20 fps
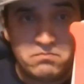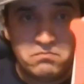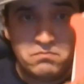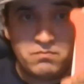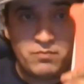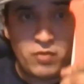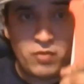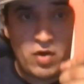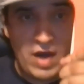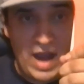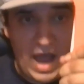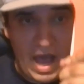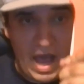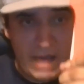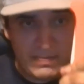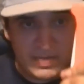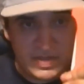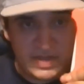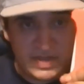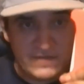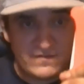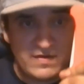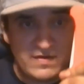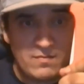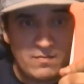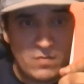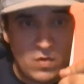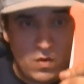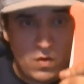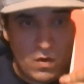perhaps even
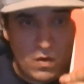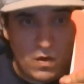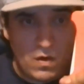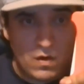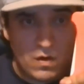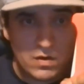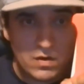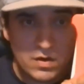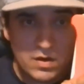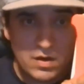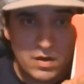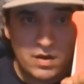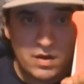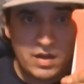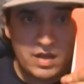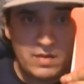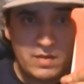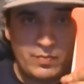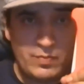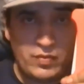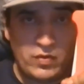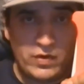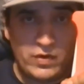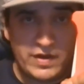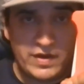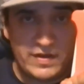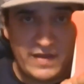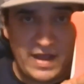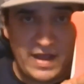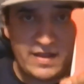more
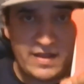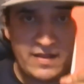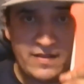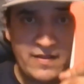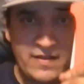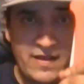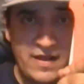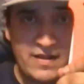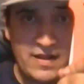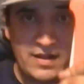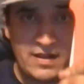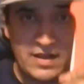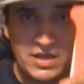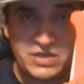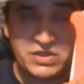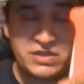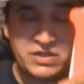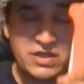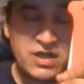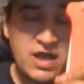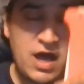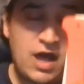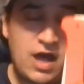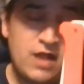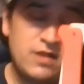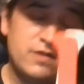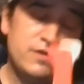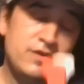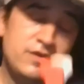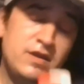important than a leash and a
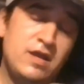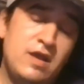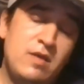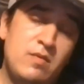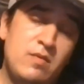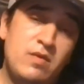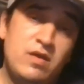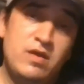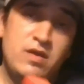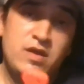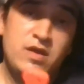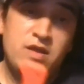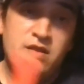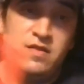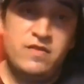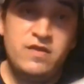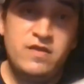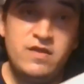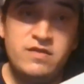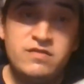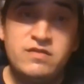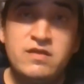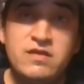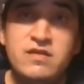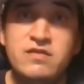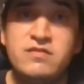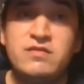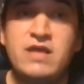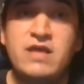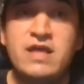collar. This
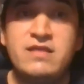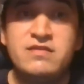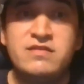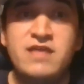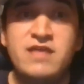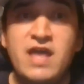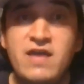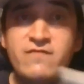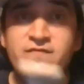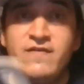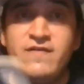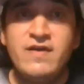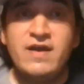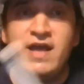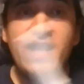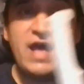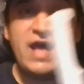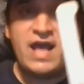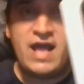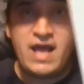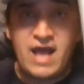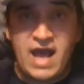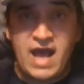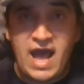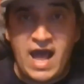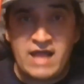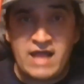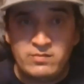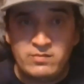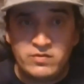can save
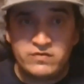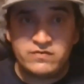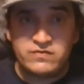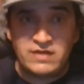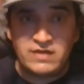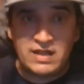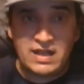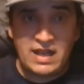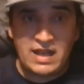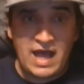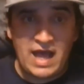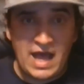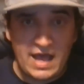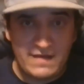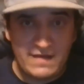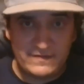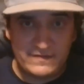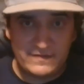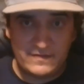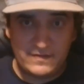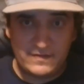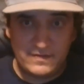animals' lives.